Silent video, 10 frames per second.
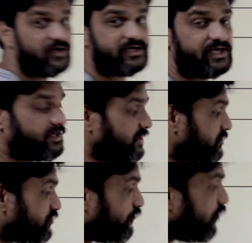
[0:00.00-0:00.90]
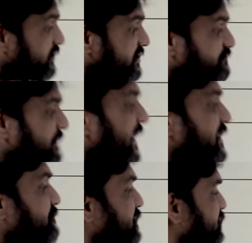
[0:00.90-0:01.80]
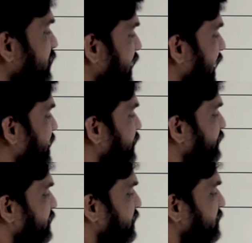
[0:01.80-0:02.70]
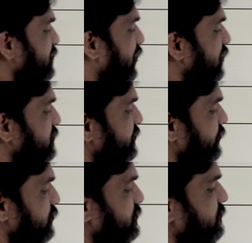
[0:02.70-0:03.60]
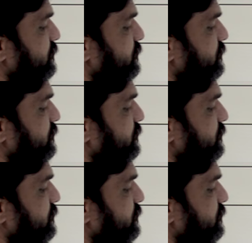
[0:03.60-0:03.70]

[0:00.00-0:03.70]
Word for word: Okay, so what these padding bits are added with is all zeros.